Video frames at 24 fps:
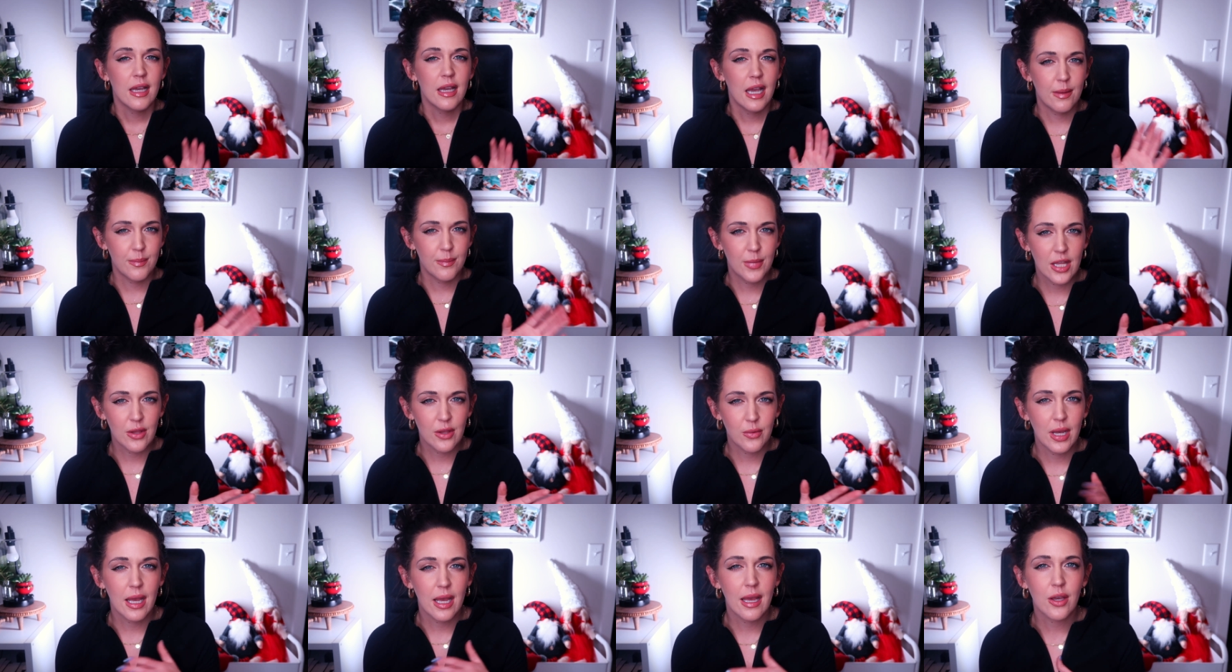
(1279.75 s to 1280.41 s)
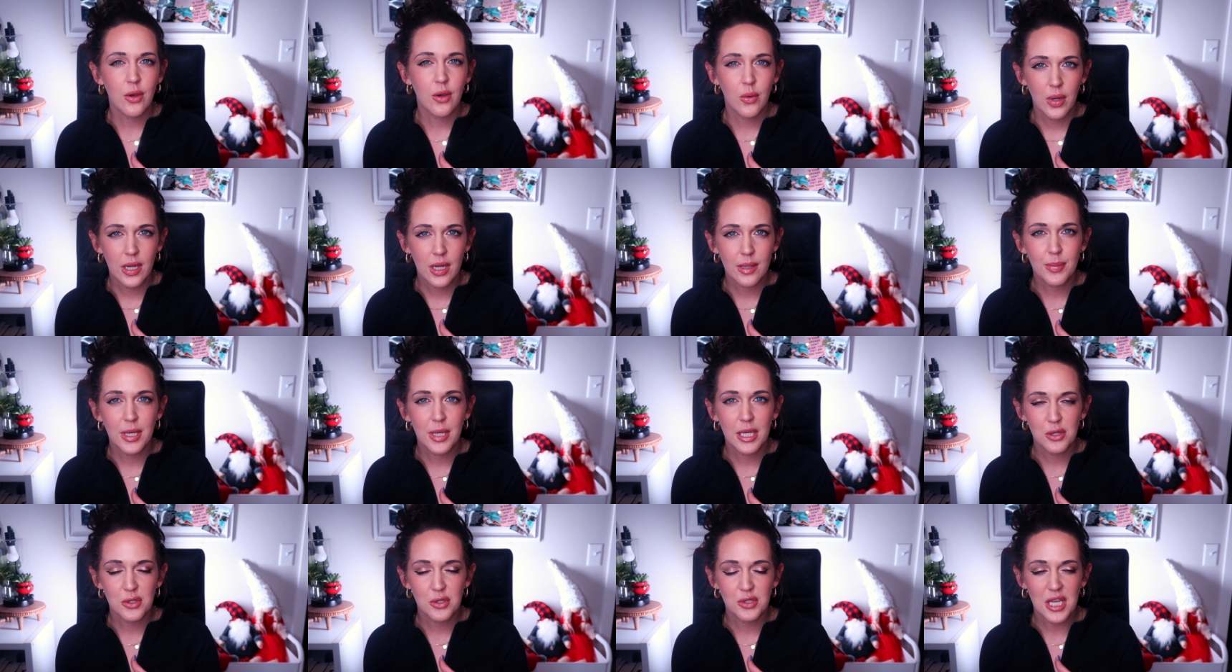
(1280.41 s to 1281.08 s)
and by the way, I
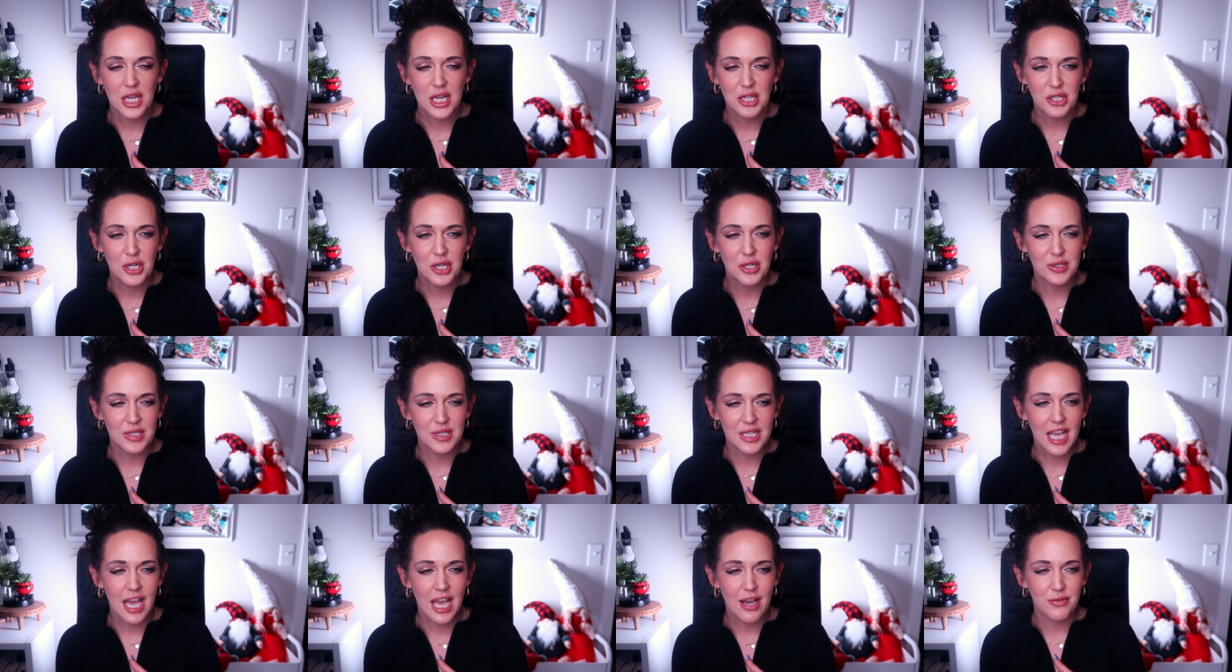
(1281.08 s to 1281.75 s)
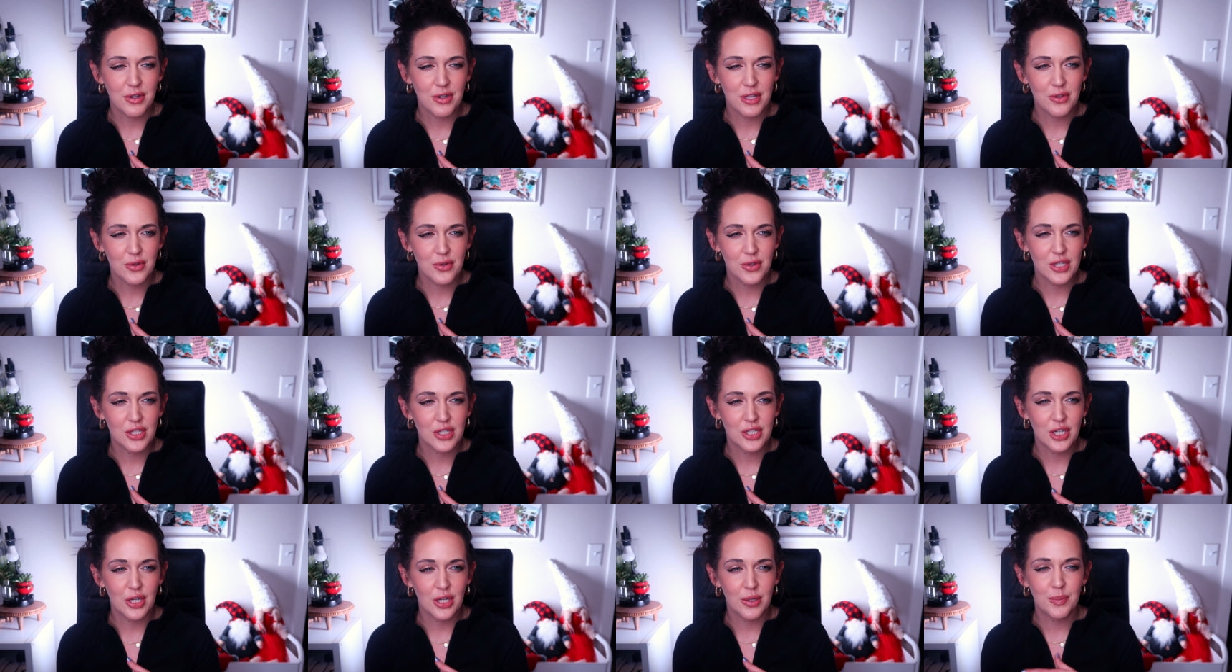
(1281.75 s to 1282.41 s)
quit Pando's eyeshadows like halfway through
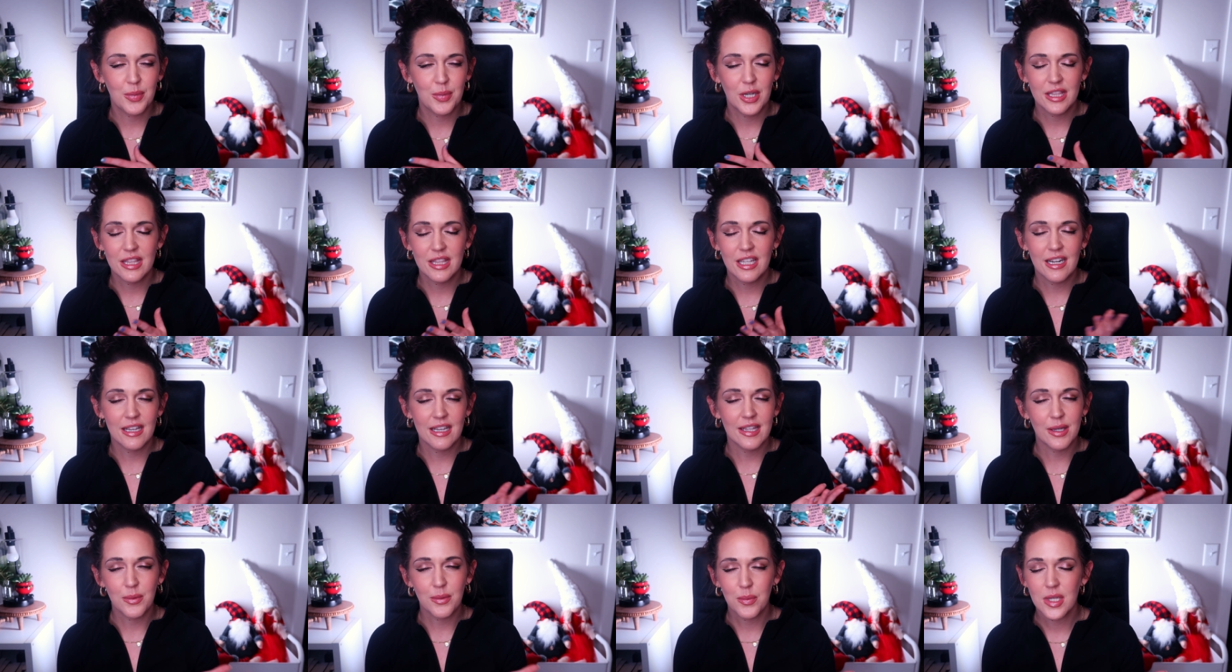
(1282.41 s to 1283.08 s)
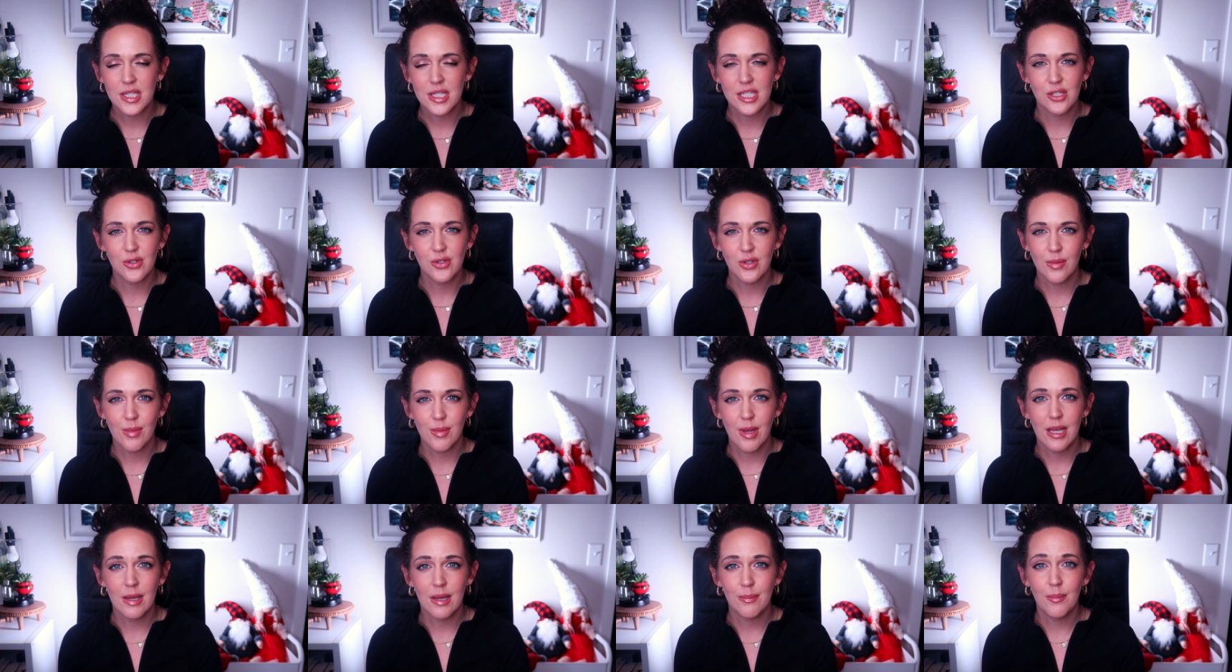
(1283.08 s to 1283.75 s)
this year, but then I like wasn't
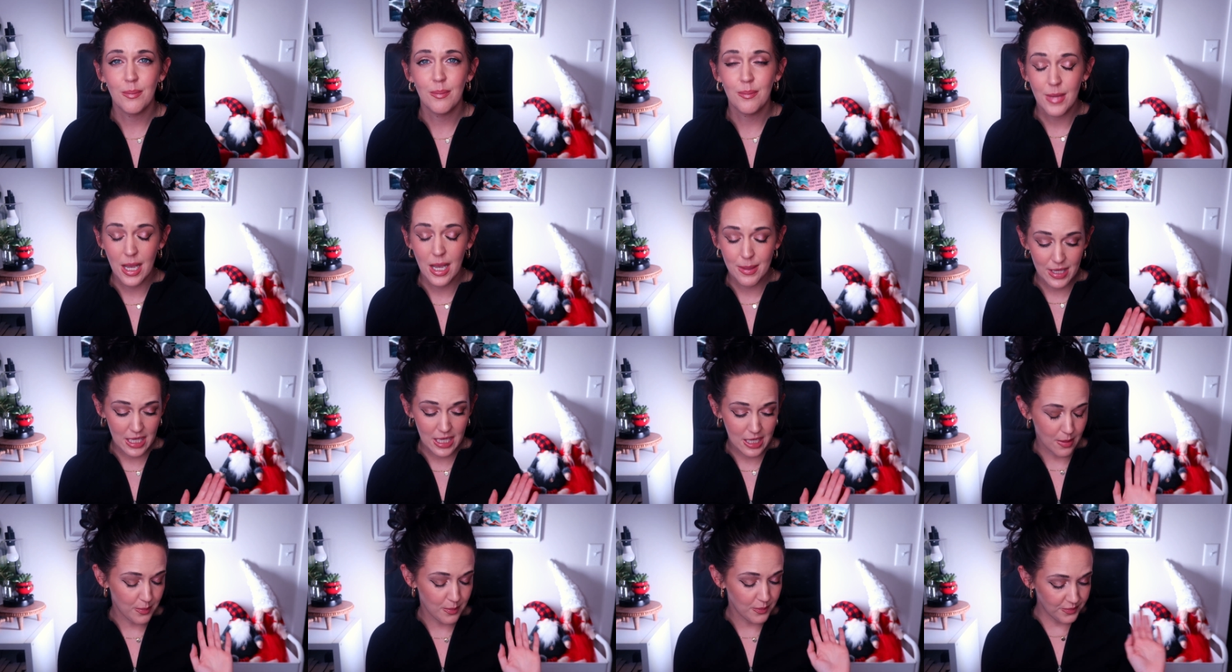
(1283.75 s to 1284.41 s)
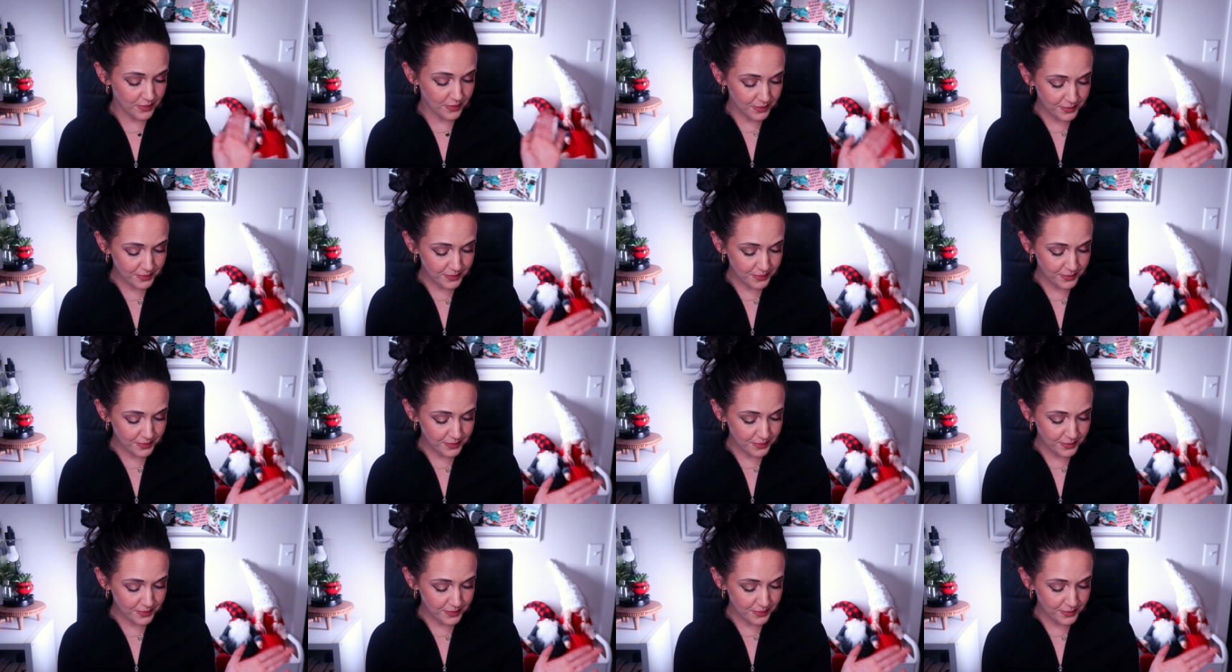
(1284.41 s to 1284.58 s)
doing my, my makeup.